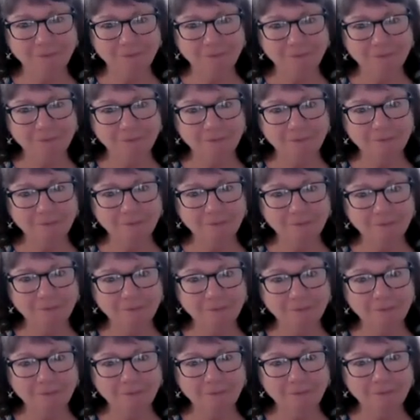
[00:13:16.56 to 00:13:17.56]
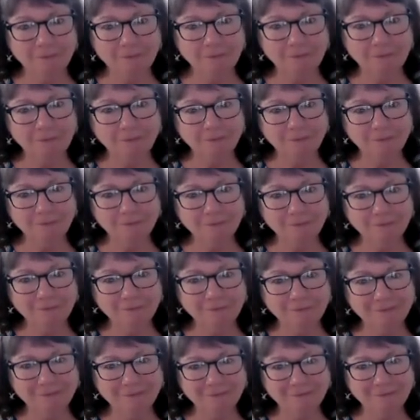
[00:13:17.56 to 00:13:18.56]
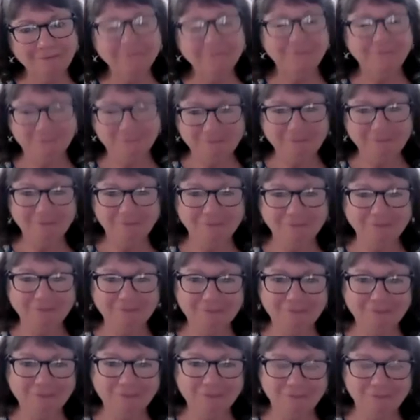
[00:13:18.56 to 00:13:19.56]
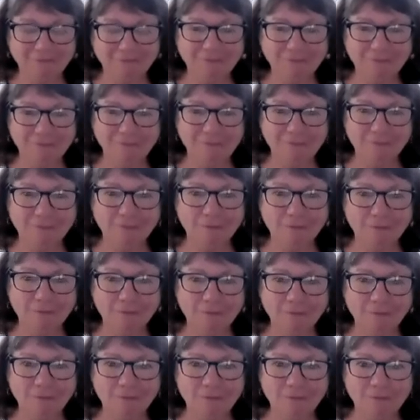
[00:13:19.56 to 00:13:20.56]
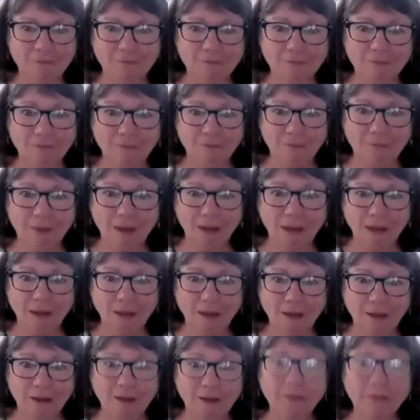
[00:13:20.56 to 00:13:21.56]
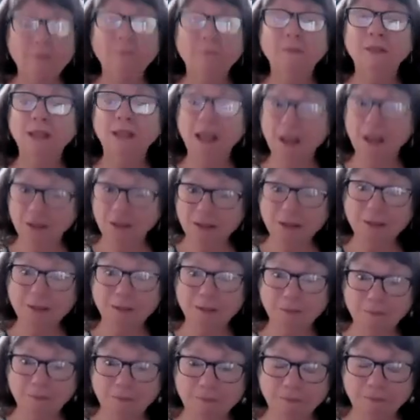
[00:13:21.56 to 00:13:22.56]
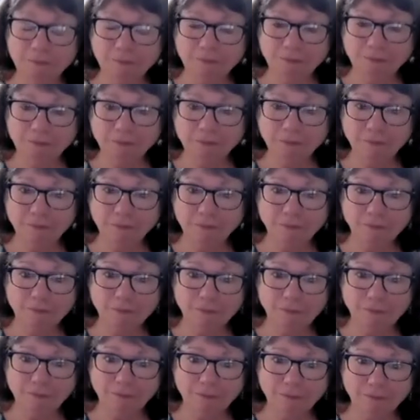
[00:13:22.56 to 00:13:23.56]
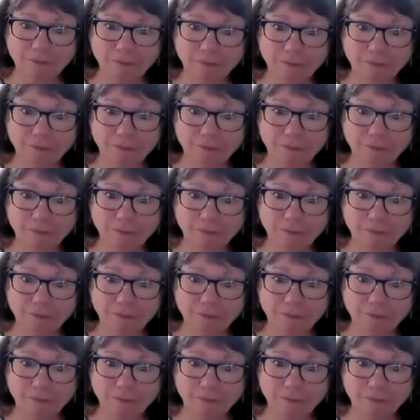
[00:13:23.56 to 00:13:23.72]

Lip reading: This person isn't speaking.